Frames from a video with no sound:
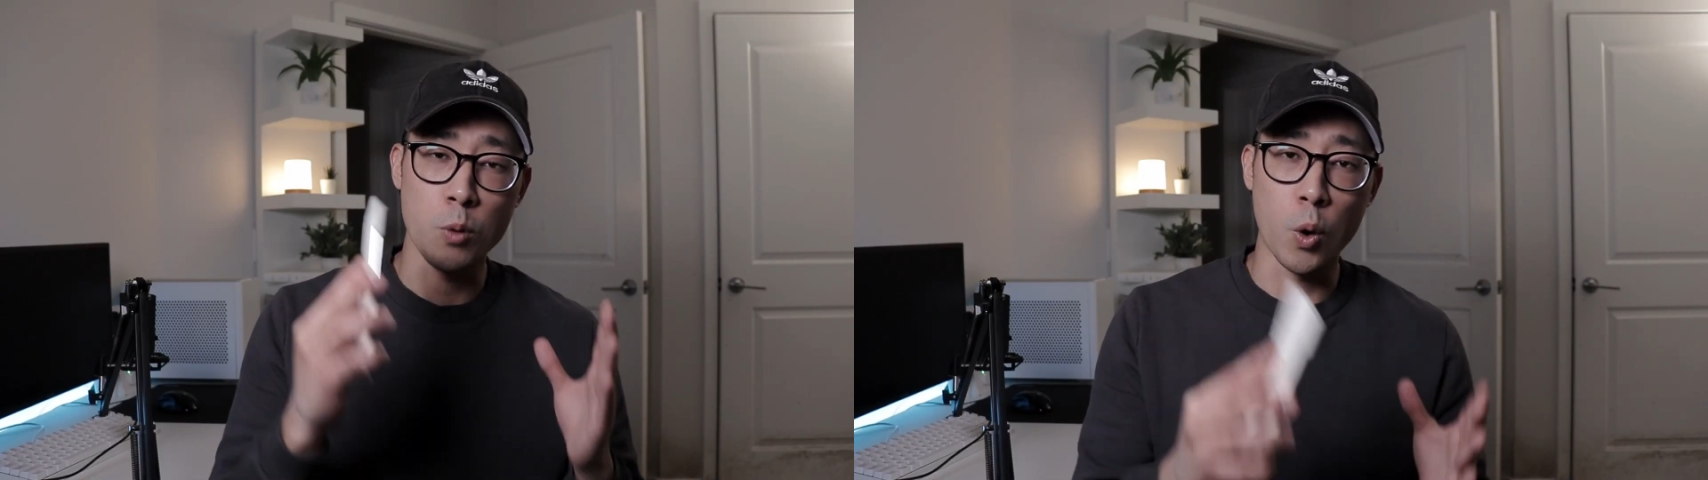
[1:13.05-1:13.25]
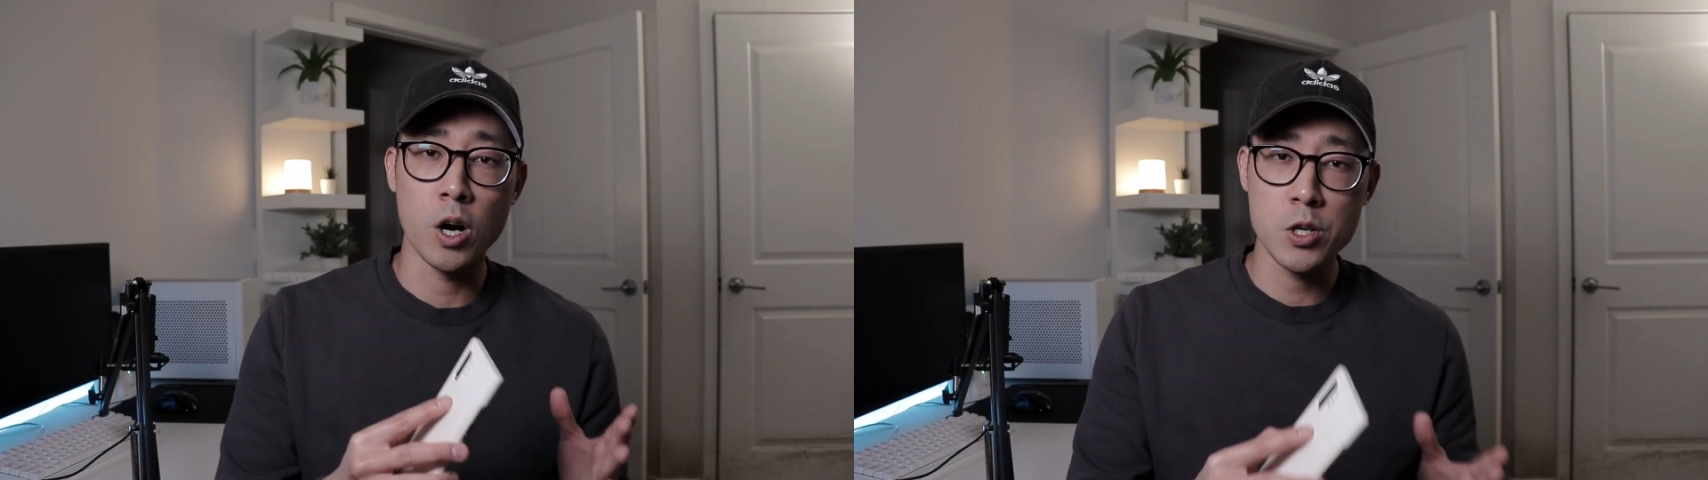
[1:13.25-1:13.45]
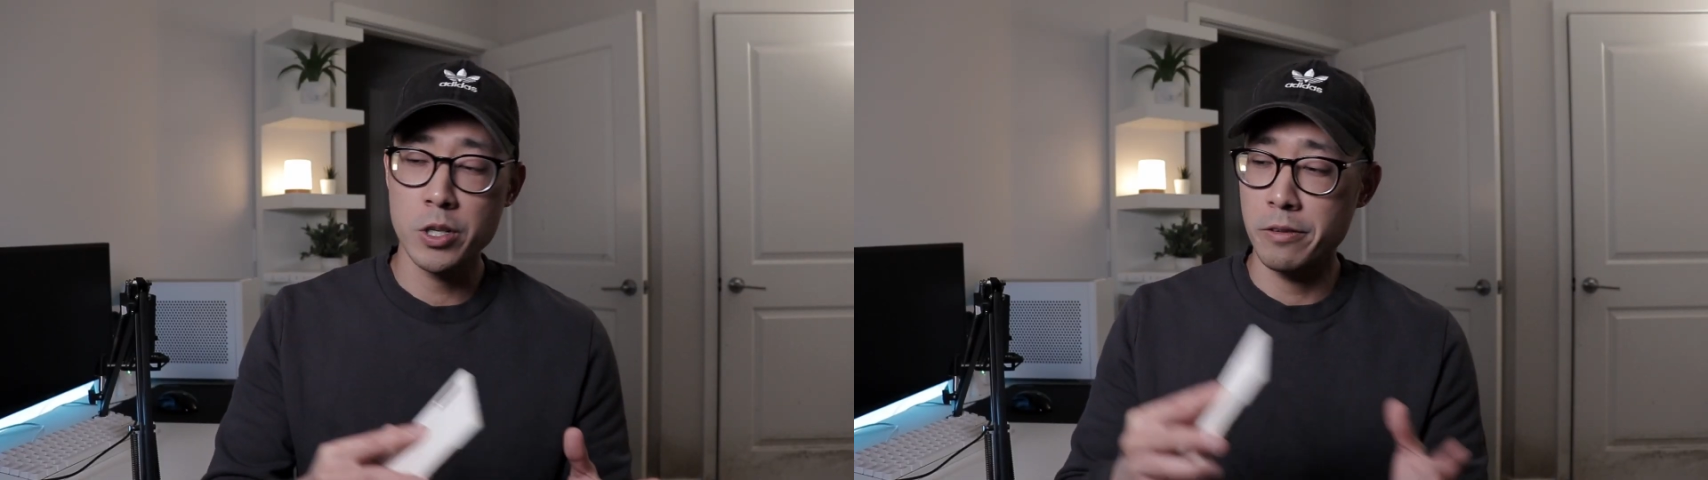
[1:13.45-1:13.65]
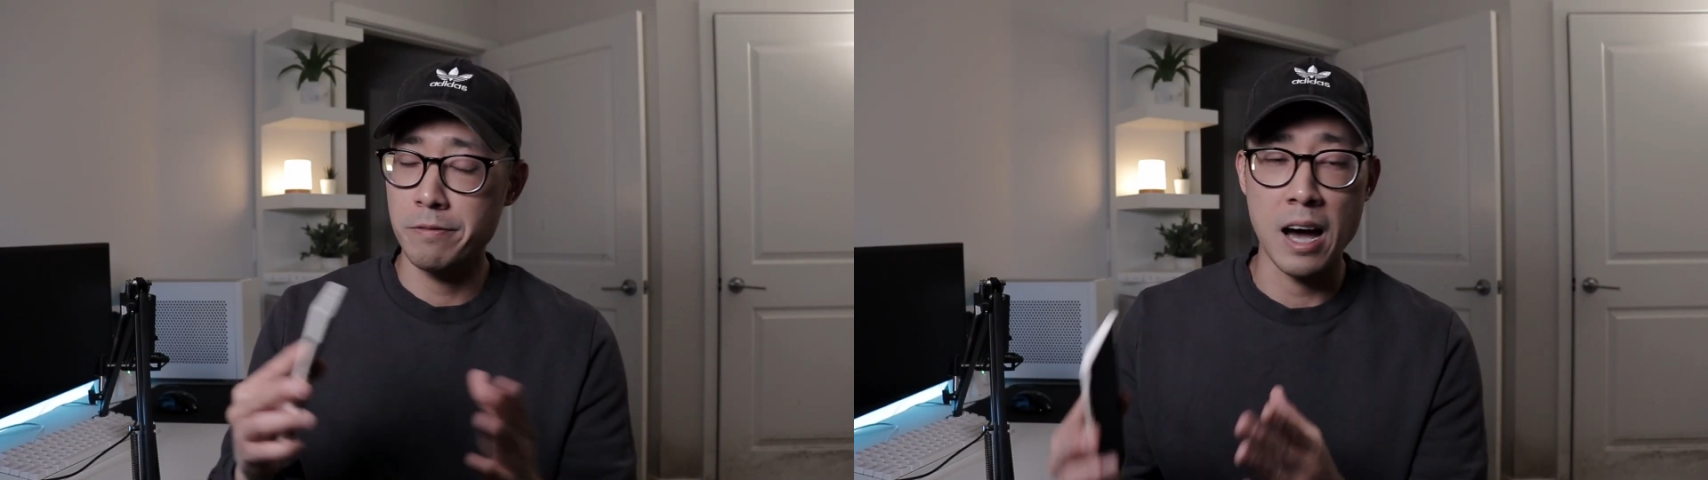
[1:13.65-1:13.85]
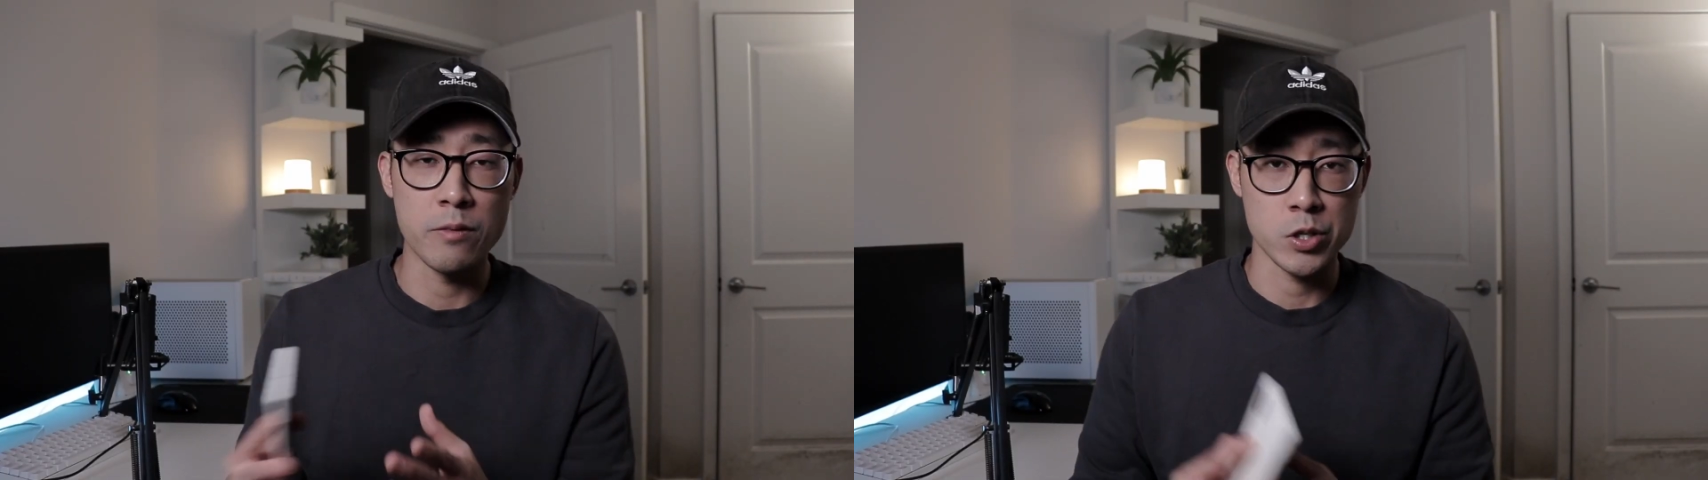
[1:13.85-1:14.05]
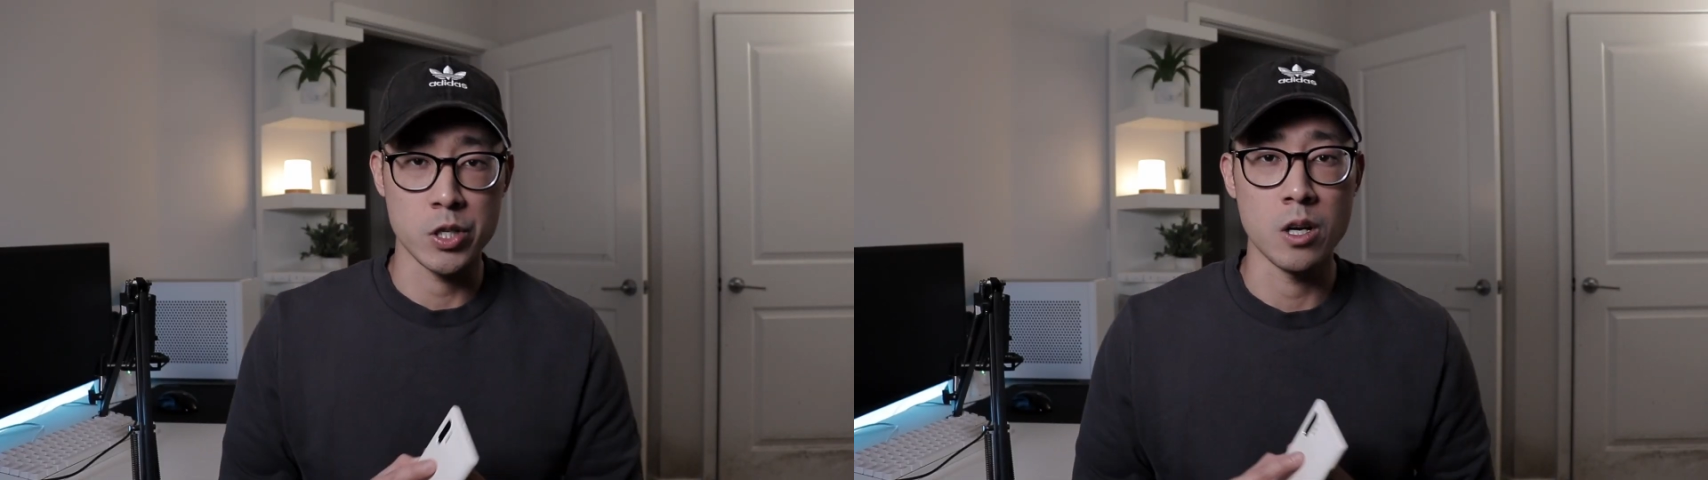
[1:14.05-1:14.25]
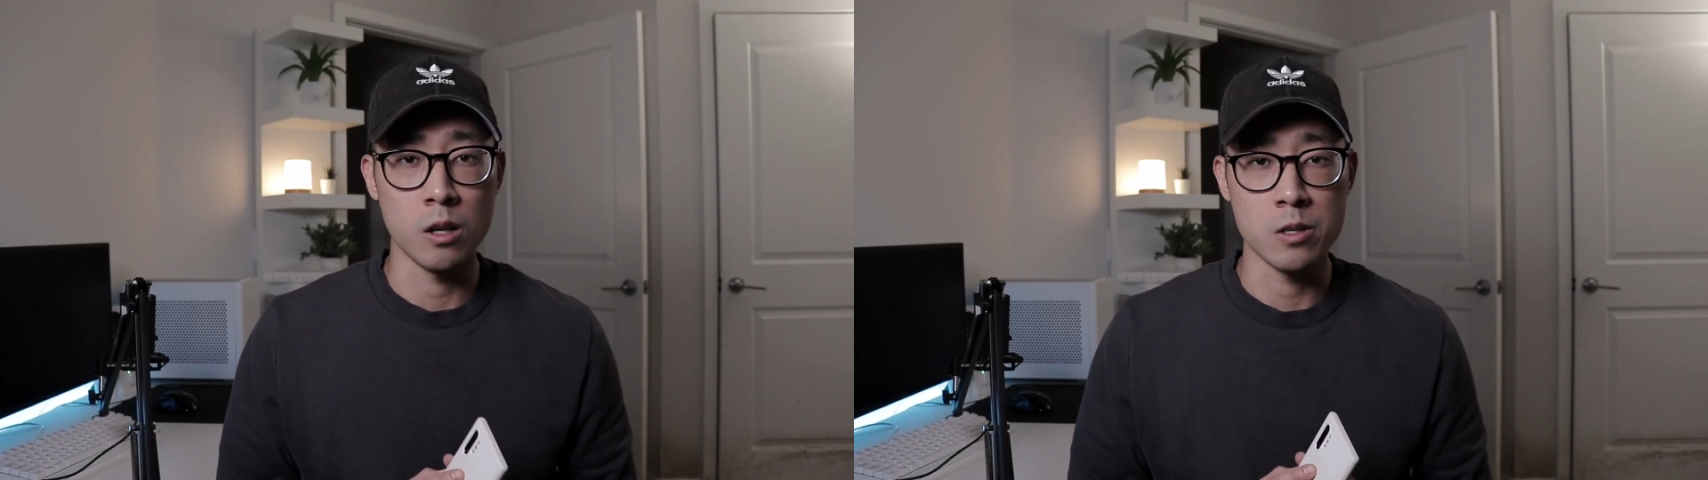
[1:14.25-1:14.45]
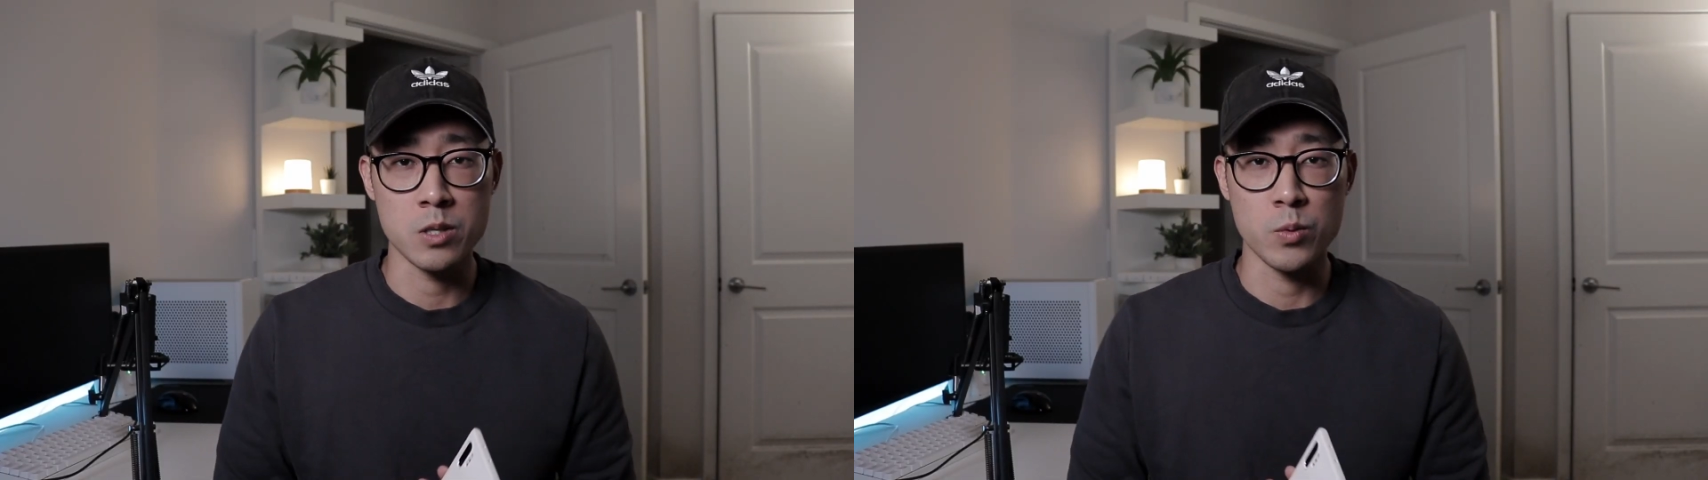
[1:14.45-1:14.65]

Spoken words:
$400 to $500,